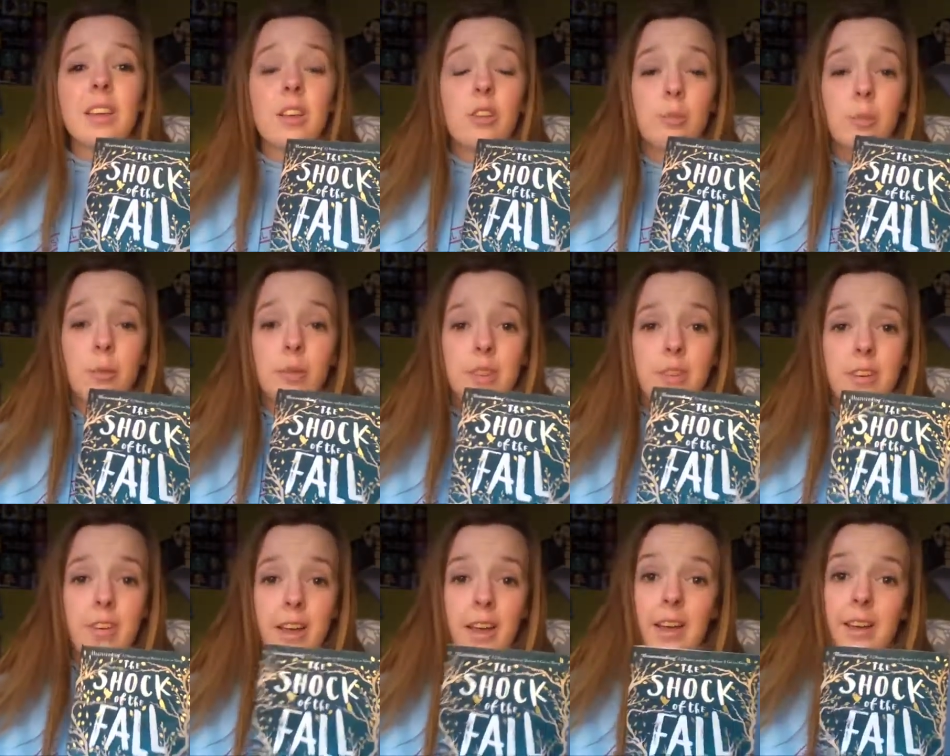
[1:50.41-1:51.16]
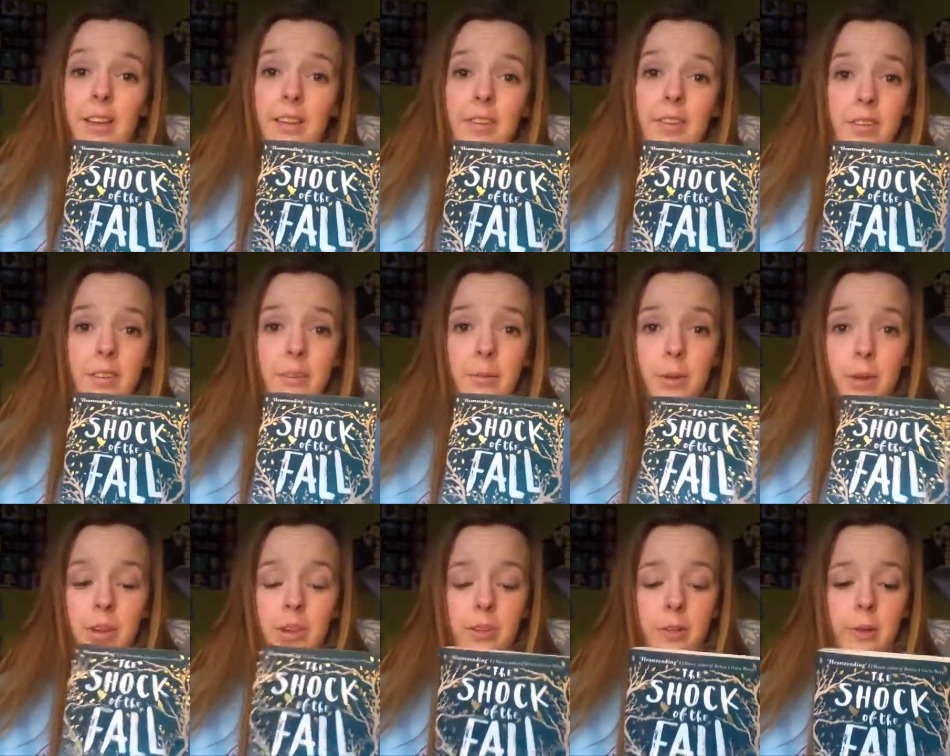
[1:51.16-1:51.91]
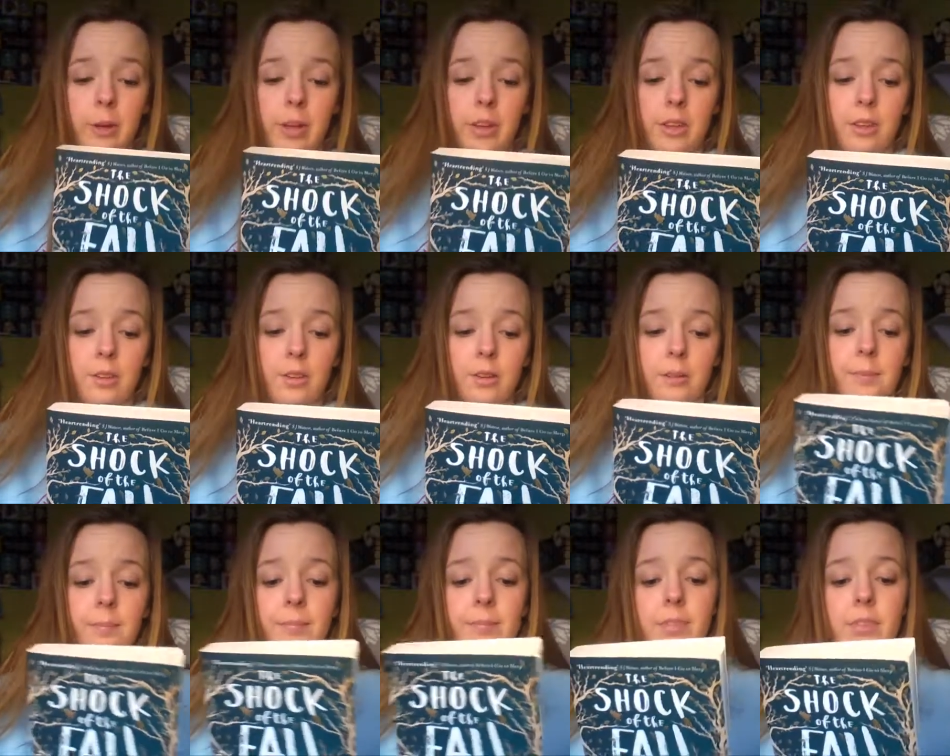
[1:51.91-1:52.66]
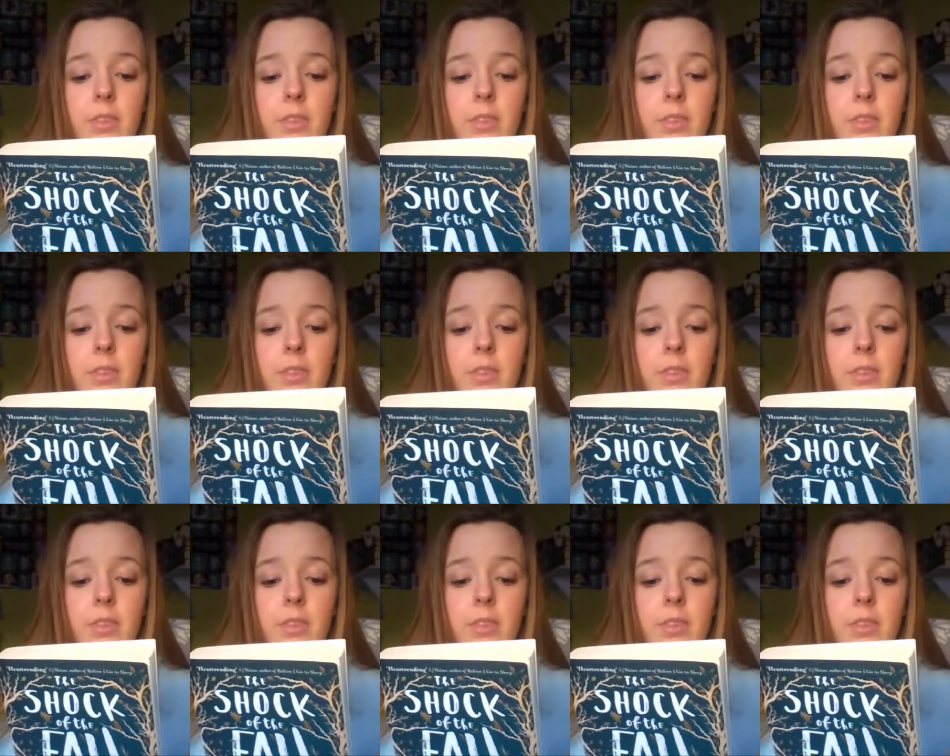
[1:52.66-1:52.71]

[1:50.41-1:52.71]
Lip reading: His brother dies when he's quite young.